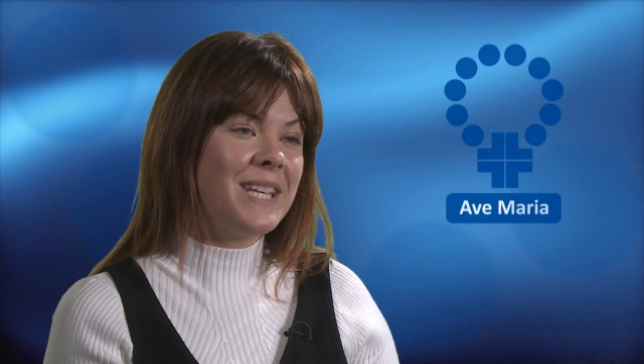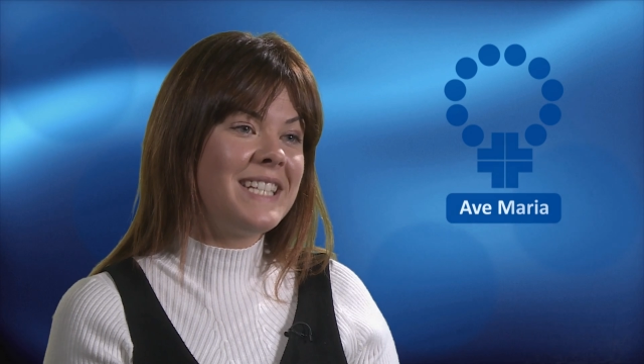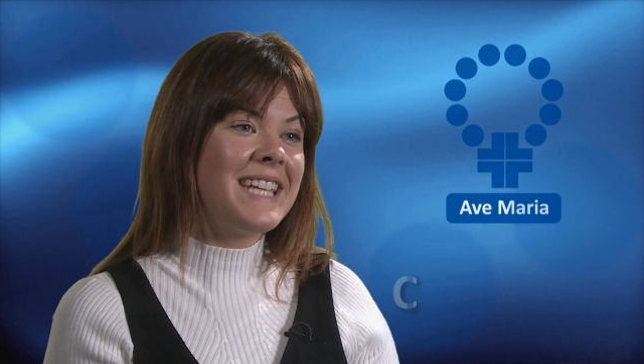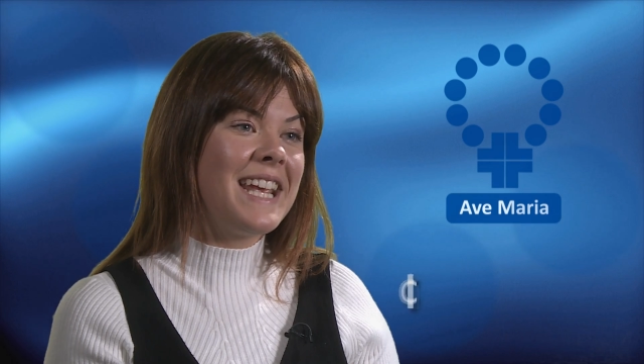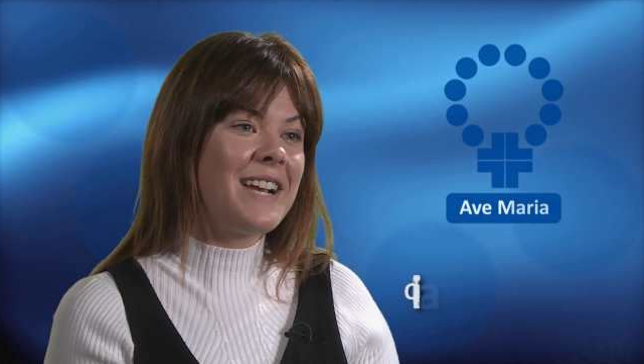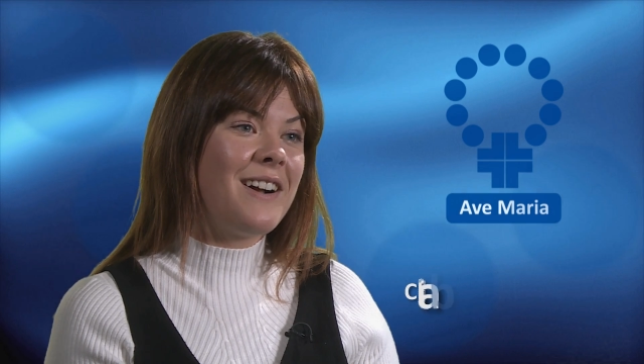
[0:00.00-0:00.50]
they
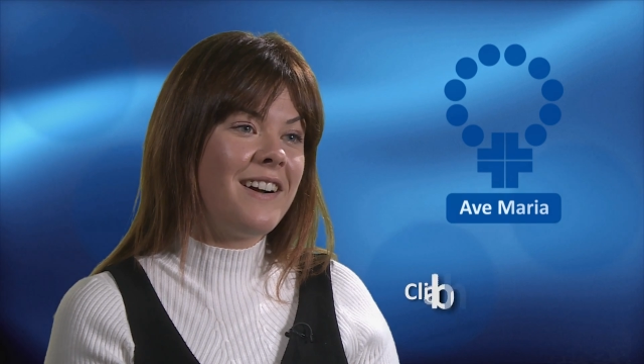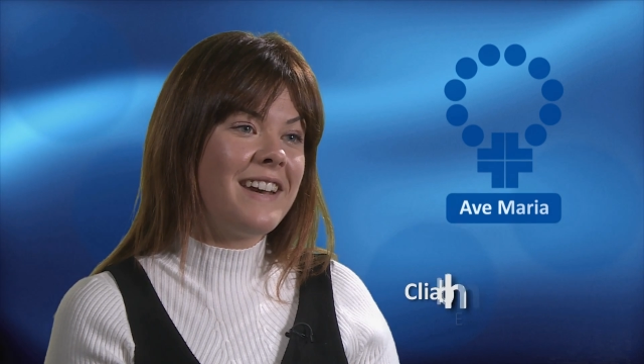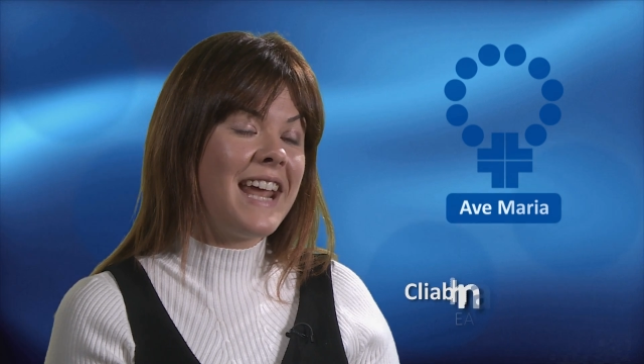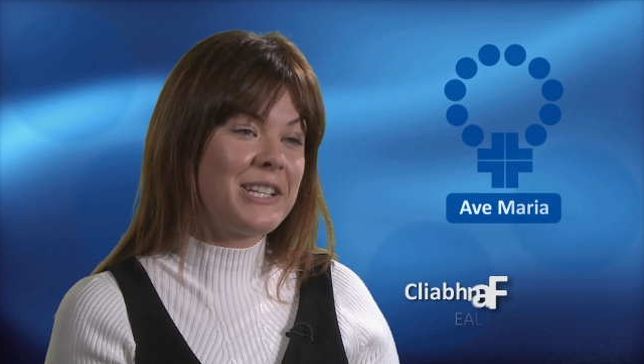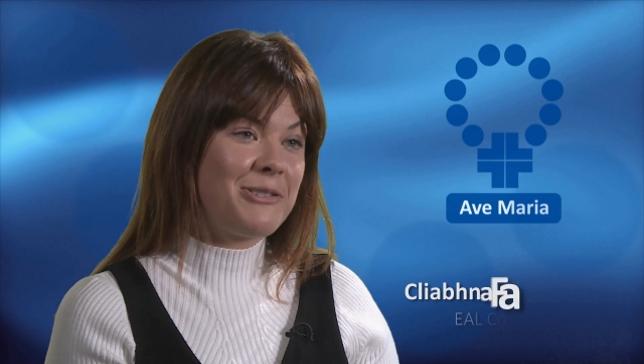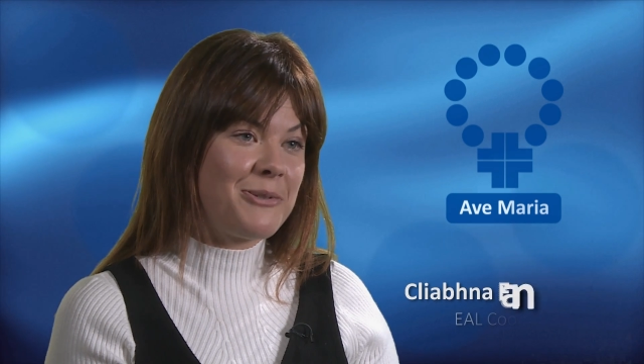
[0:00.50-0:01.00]
take on
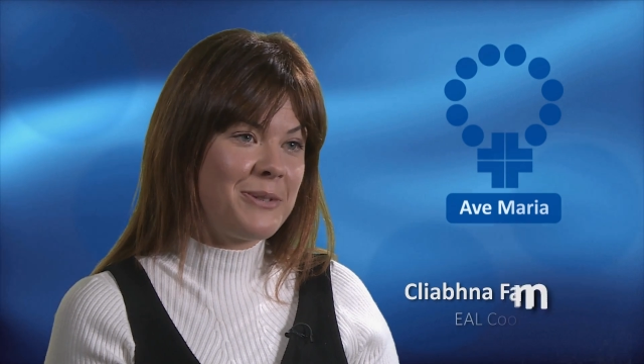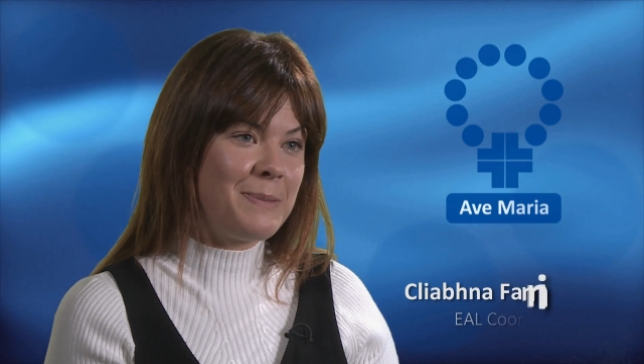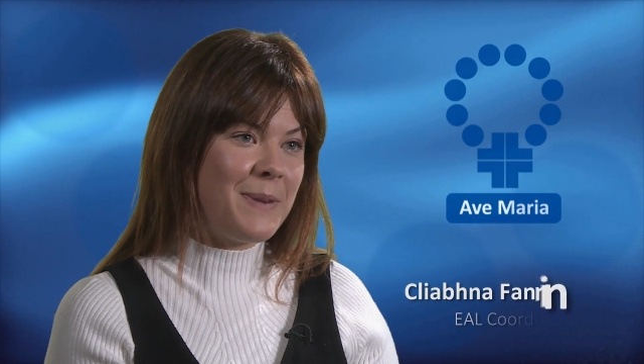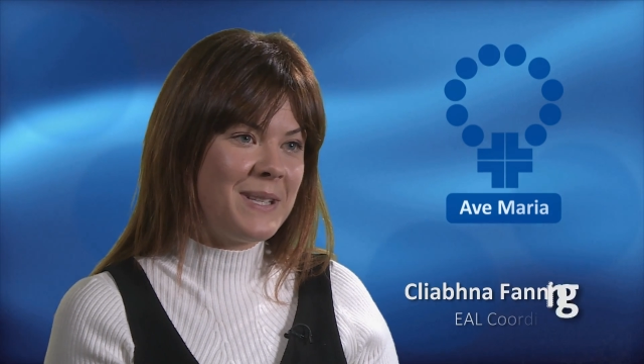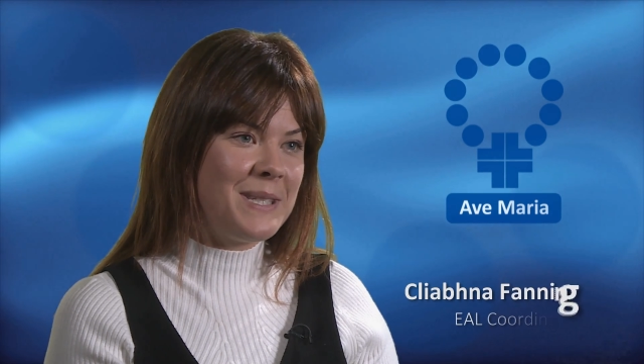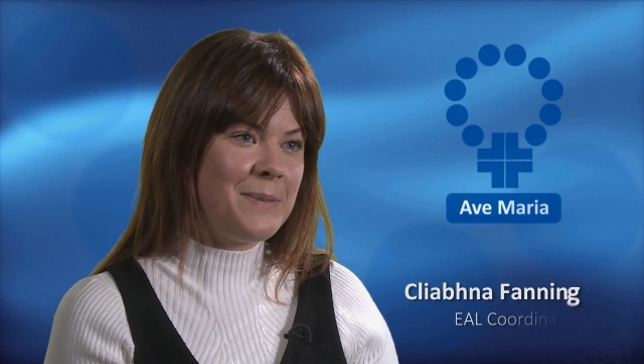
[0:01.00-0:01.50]
extra
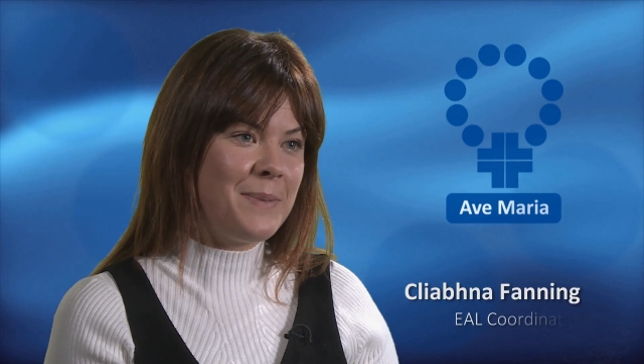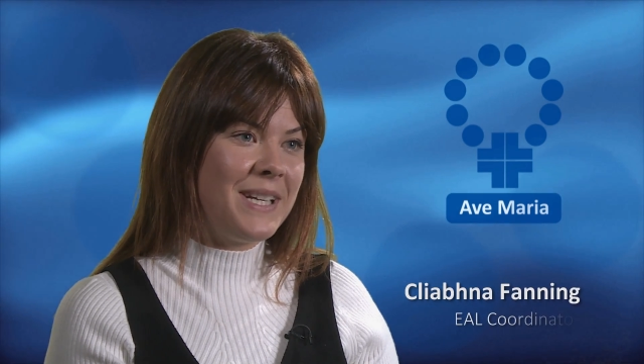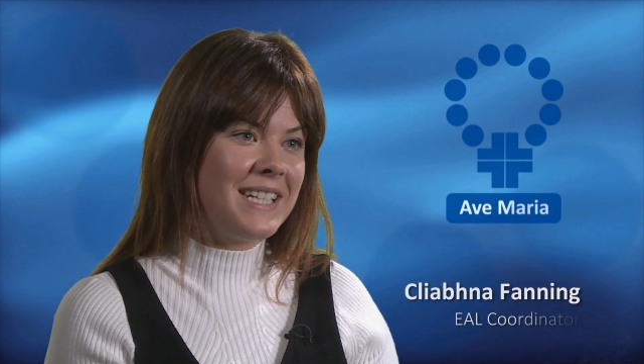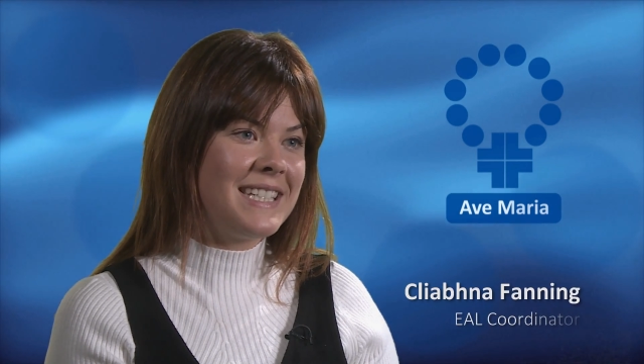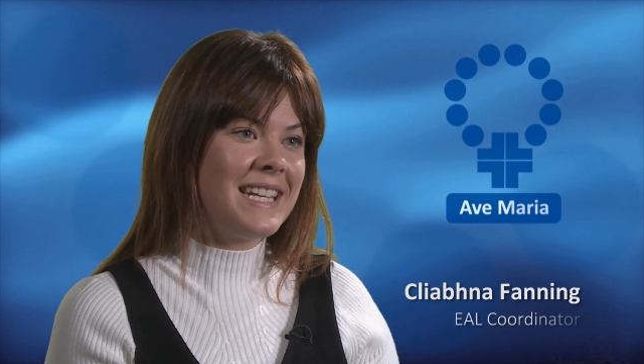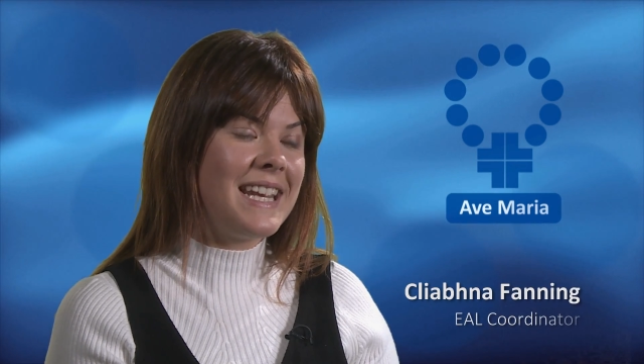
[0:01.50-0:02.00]

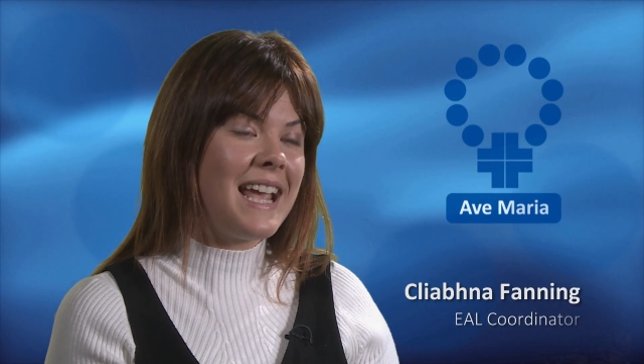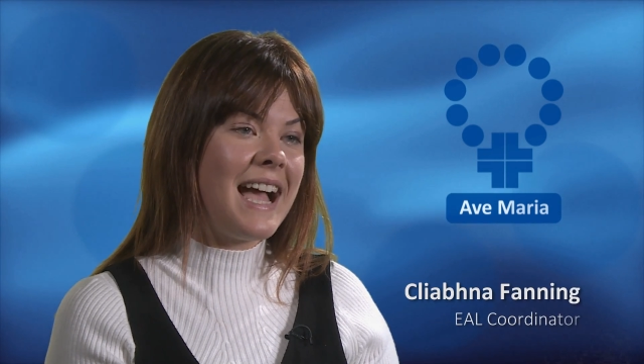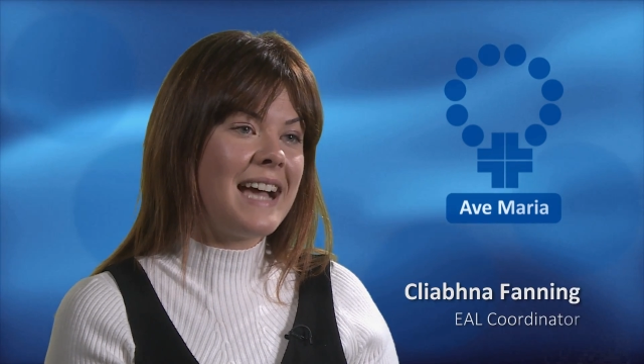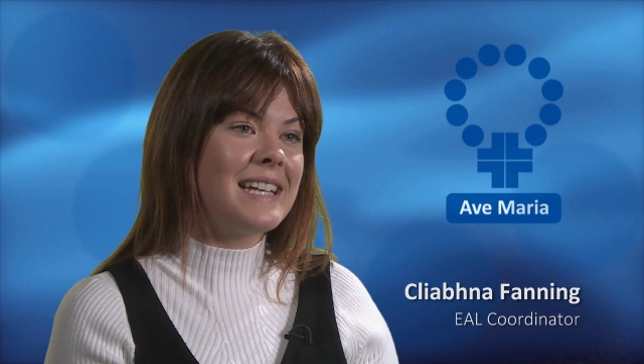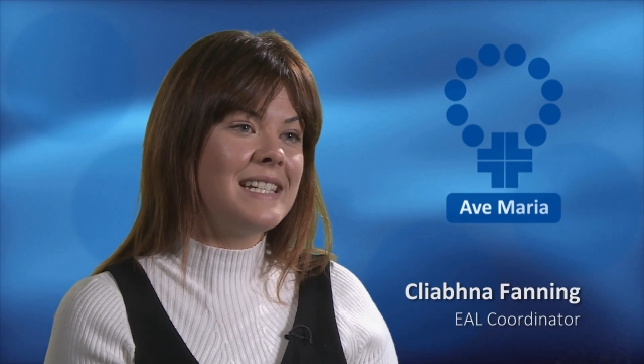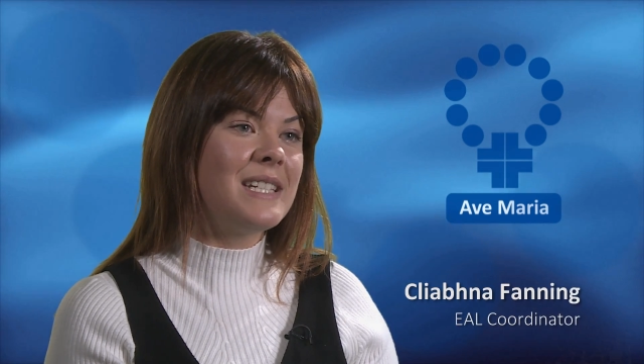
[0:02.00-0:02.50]
responsibility
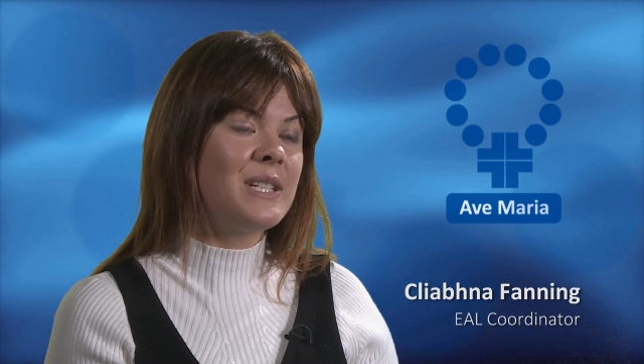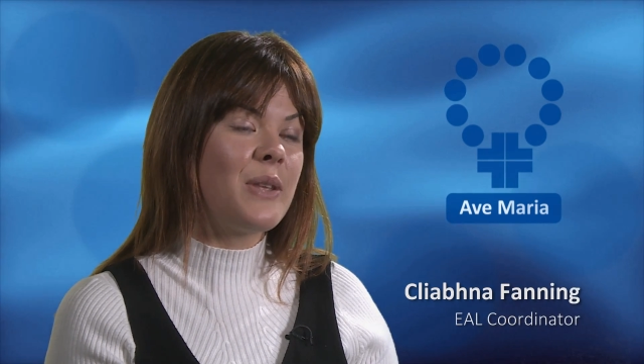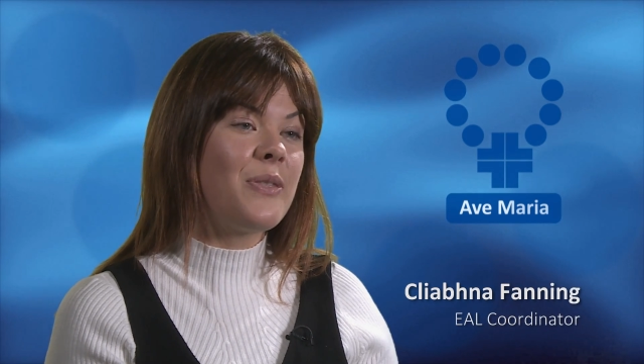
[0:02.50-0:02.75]
and